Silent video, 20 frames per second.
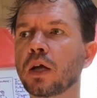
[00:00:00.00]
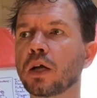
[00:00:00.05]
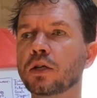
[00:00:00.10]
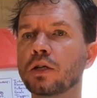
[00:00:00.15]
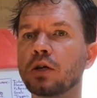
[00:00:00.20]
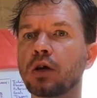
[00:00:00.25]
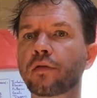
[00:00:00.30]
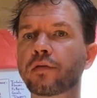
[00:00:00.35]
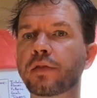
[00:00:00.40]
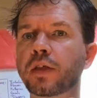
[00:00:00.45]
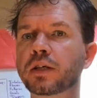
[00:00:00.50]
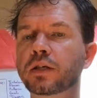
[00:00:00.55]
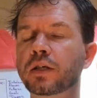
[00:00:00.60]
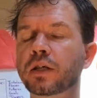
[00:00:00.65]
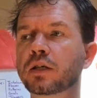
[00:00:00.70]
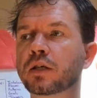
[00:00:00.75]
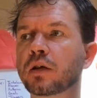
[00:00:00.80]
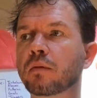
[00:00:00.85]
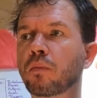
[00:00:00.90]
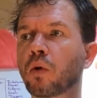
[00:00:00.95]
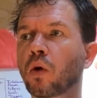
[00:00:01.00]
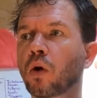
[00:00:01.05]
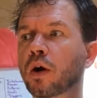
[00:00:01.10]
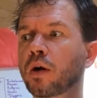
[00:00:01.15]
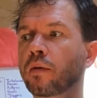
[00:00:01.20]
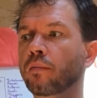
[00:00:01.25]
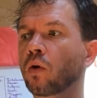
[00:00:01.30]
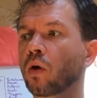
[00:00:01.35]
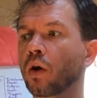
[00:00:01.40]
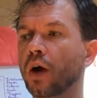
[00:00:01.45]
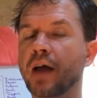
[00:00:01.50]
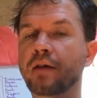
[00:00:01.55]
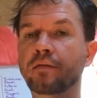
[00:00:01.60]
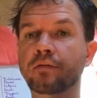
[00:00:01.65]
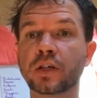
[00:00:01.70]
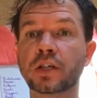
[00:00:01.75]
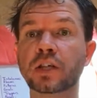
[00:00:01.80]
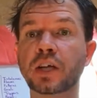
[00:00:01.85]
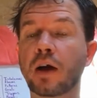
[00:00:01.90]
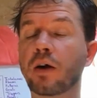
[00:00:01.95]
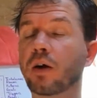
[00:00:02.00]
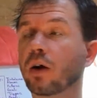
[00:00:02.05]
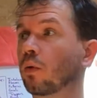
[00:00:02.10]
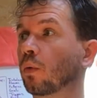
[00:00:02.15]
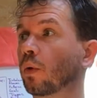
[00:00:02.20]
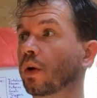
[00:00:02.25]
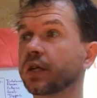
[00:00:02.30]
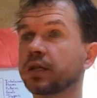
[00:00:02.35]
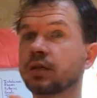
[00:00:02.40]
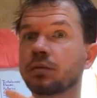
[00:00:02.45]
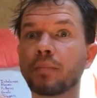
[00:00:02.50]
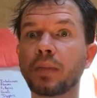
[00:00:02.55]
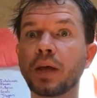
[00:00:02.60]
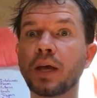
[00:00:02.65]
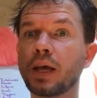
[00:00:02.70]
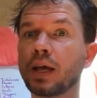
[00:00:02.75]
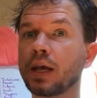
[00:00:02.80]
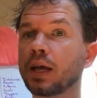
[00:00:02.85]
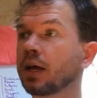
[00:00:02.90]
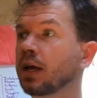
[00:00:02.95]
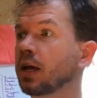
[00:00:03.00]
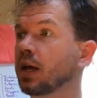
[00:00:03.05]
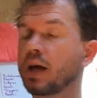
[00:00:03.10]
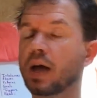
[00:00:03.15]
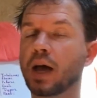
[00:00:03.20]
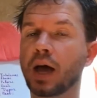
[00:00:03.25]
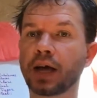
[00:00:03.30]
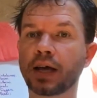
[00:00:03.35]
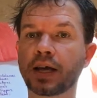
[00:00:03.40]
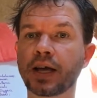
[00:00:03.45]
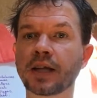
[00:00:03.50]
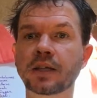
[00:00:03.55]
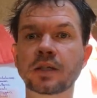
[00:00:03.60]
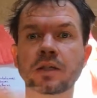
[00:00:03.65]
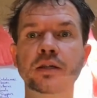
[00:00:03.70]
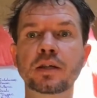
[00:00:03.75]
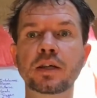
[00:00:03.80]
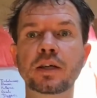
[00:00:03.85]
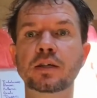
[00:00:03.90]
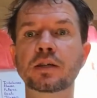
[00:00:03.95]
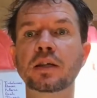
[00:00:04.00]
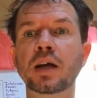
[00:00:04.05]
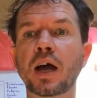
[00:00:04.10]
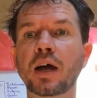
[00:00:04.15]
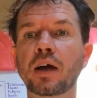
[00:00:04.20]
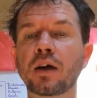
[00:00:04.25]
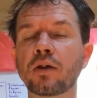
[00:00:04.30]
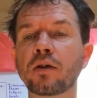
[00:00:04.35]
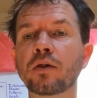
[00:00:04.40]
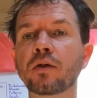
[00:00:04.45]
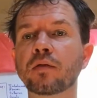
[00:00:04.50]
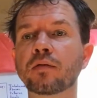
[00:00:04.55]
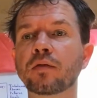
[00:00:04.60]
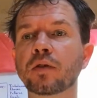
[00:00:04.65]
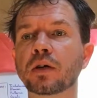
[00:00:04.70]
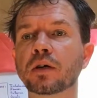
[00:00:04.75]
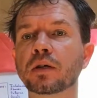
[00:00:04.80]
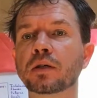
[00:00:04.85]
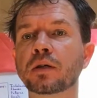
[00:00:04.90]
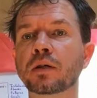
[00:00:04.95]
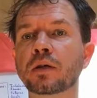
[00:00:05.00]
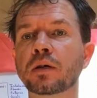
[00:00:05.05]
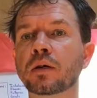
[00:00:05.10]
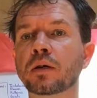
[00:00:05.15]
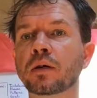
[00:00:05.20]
So if this is a more and more adversarial, where it's me against the entire universe.